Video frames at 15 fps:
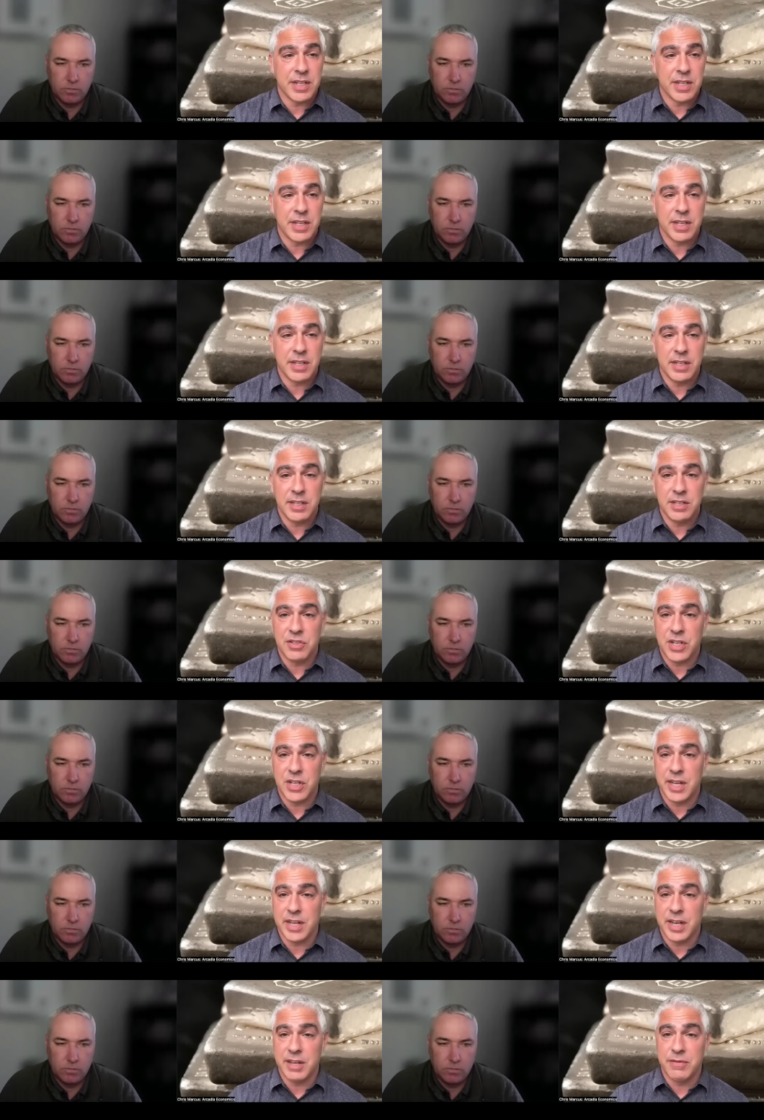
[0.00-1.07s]
Speaker 1: in the
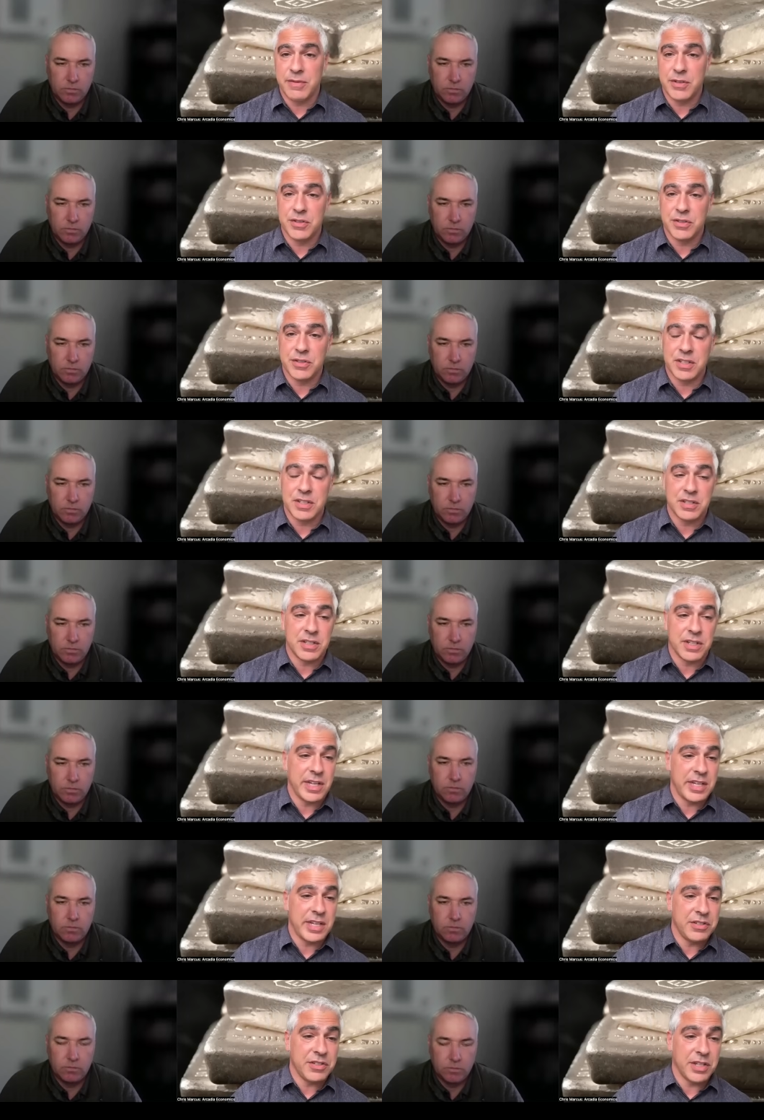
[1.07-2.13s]
Shanghai Futures
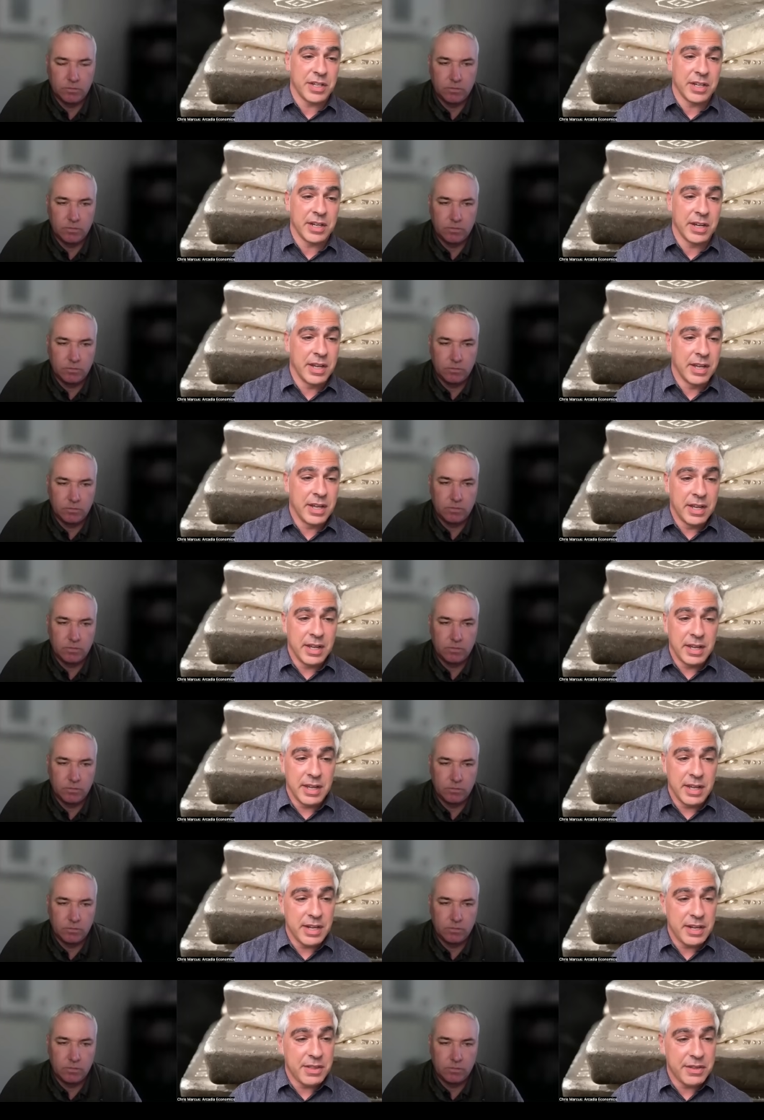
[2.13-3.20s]
Exchange. And
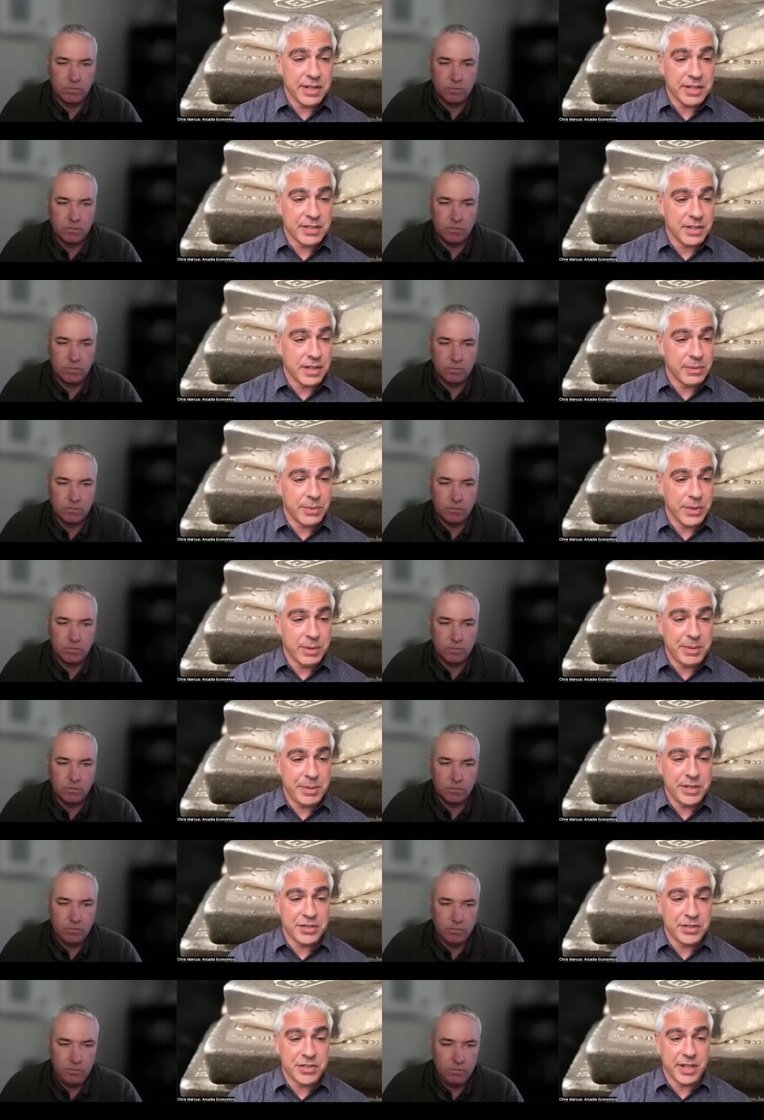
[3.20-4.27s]
any thoughts on what
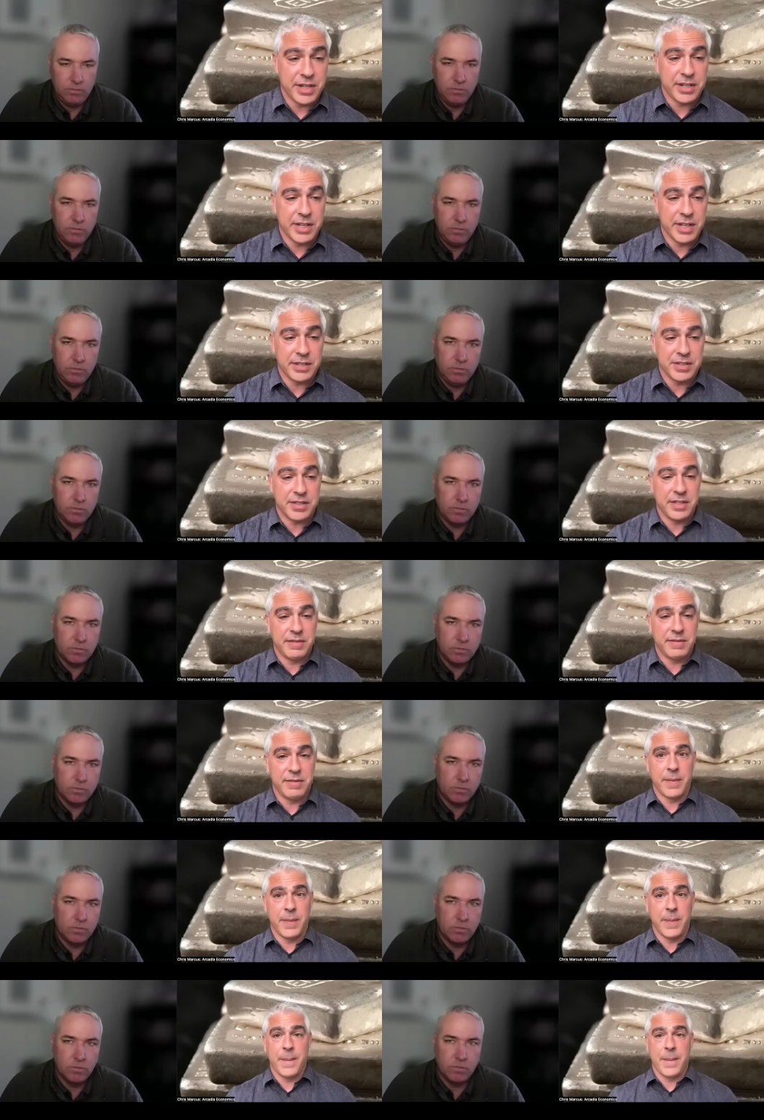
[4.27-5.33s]
Peter shared there, Steve?
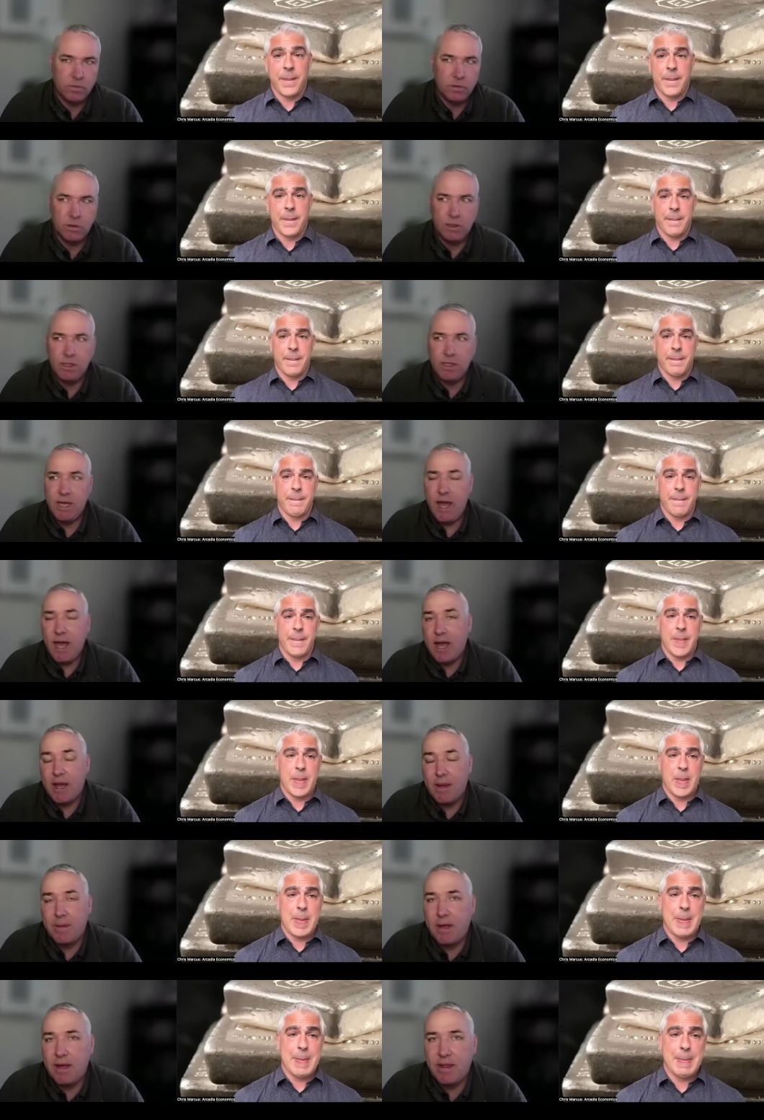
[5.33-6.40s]
Speaker 2: Yeah,
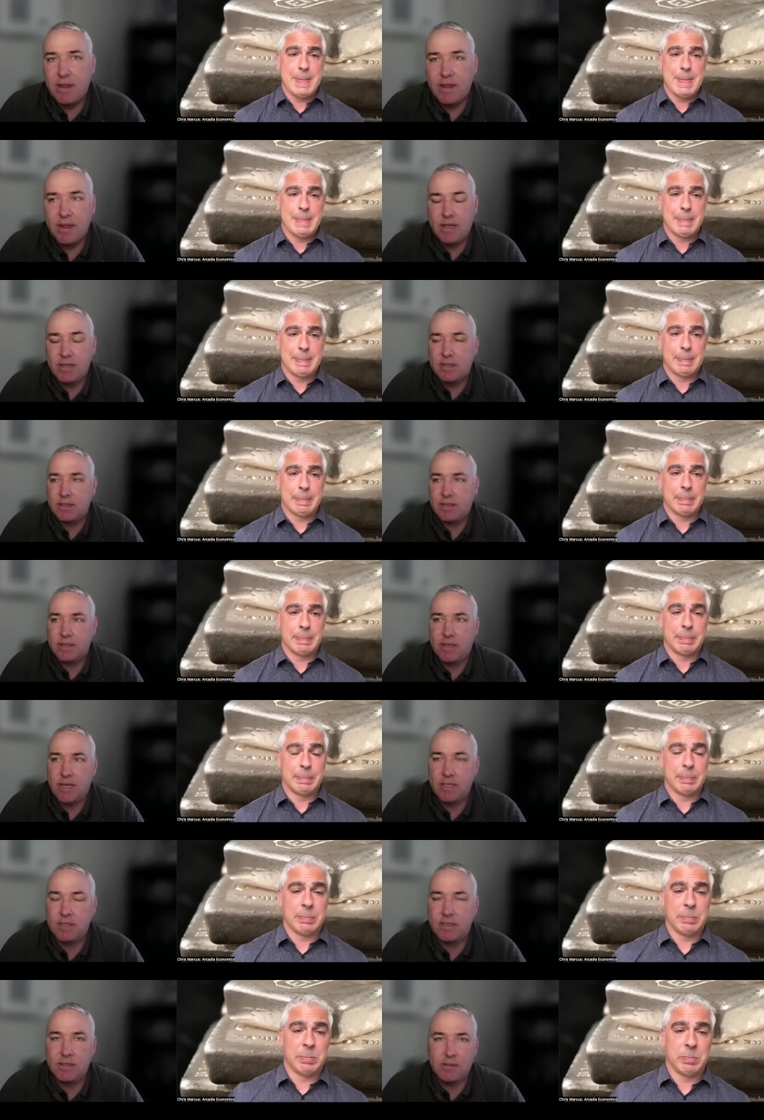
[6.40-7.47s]
I mean, I think that's
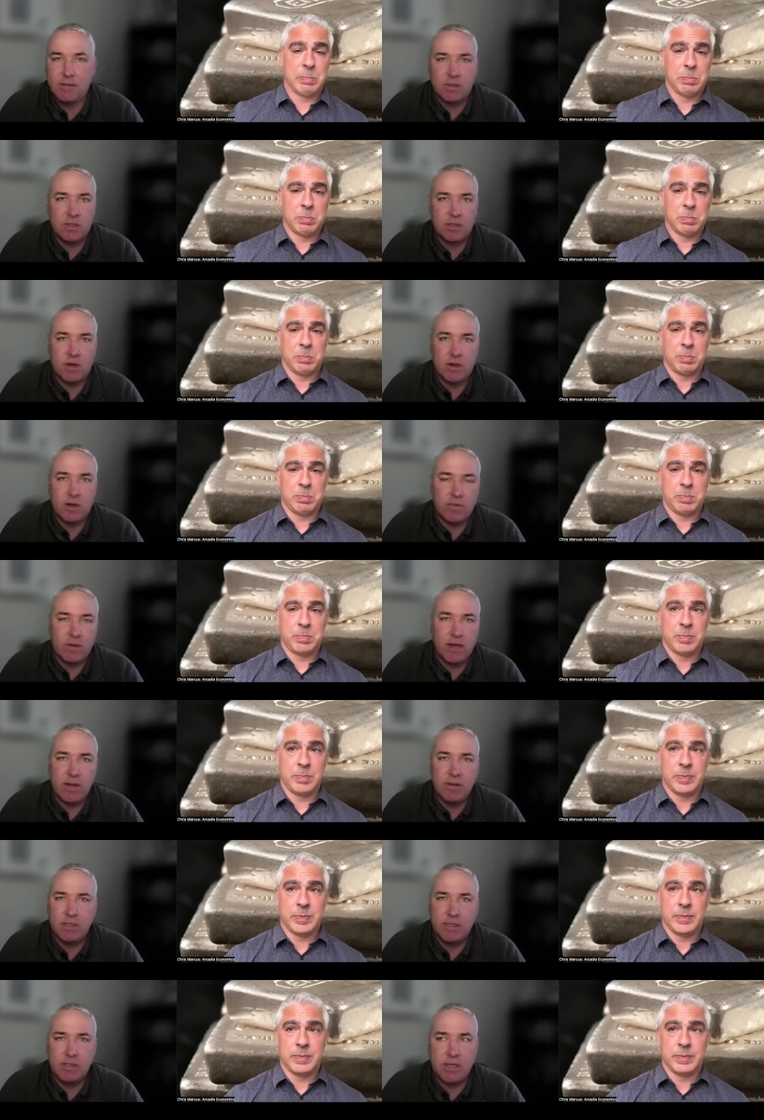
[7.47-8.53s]
the start of what I
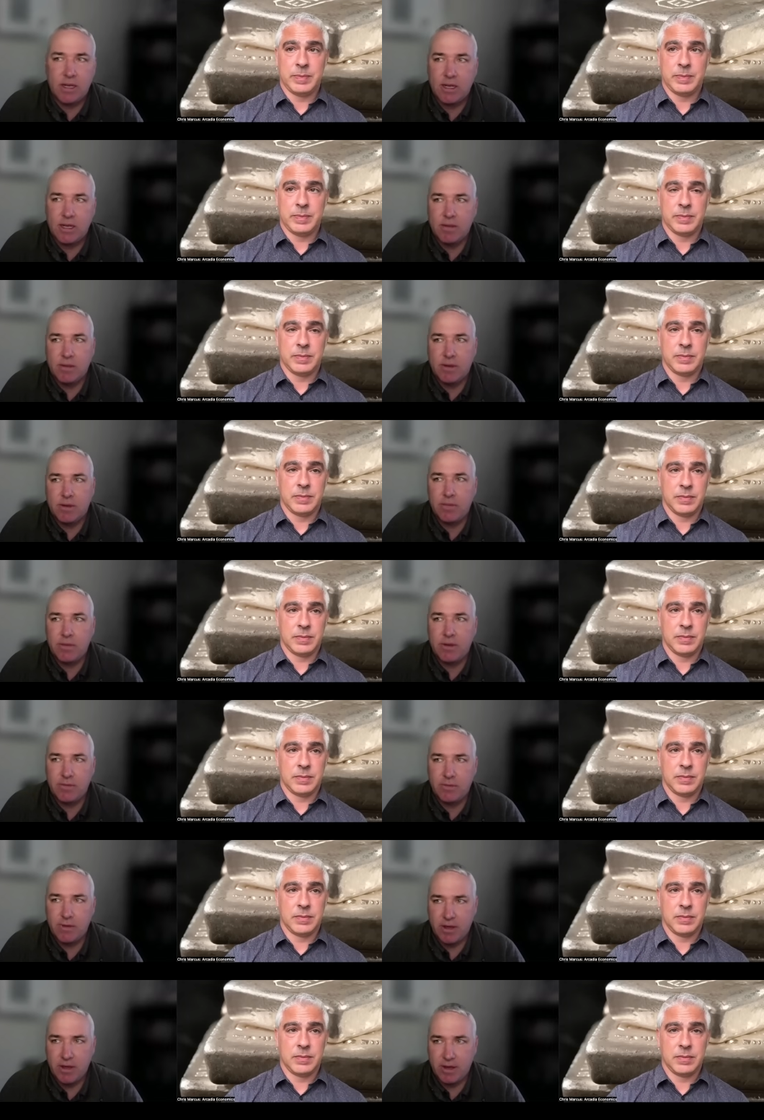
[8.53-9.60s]
was just talking about. I mean,
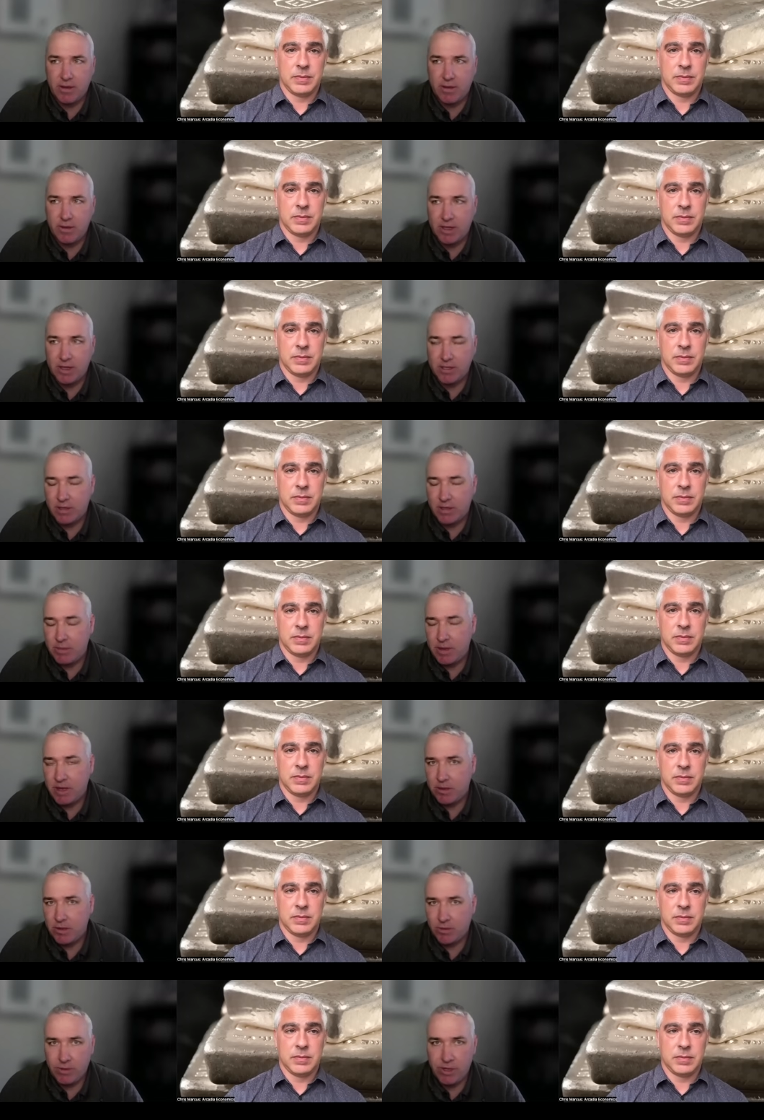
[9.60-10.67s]
you've got, okay, so they're
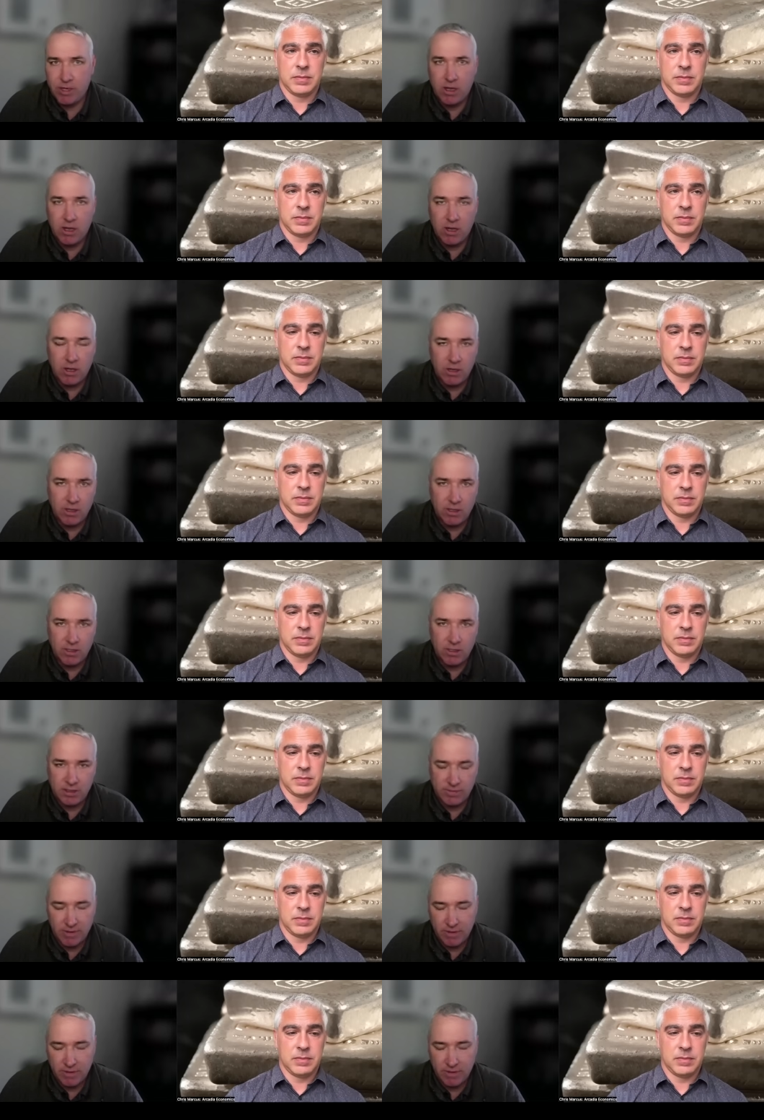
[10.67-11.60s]
paying $3. If they're